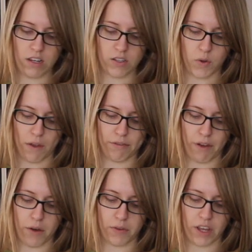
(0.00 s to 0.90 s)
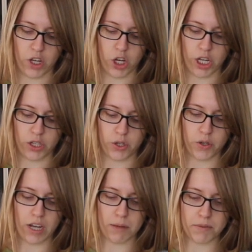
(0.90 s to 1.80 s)
So I found that cooking
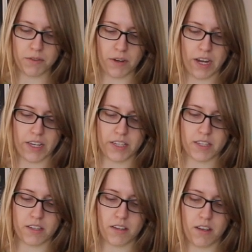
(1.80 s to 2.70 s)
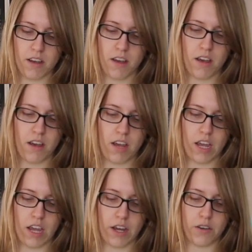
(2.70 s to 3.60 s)
2 cups of rice
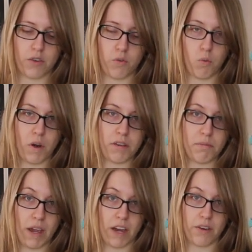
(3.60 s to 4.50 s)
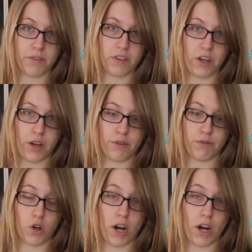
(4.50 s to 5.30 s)
and 1 pound of